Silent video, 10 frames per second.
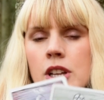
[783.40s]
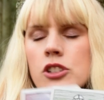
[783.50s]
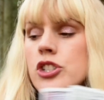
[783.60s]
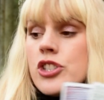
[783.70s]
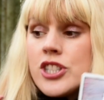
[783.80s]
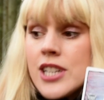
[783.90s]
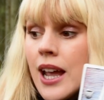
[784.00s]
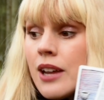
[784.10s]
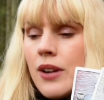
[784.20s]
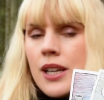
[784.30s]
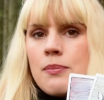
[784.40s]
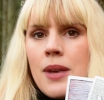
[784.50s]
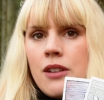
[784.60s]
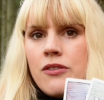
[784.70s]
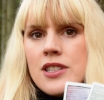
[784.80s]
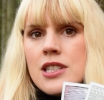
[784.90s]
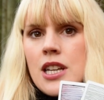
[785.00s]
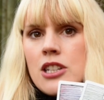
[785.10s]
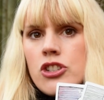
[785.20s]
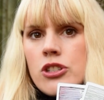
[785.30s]
Just direct
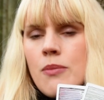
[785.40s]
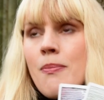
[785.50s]
manifestation.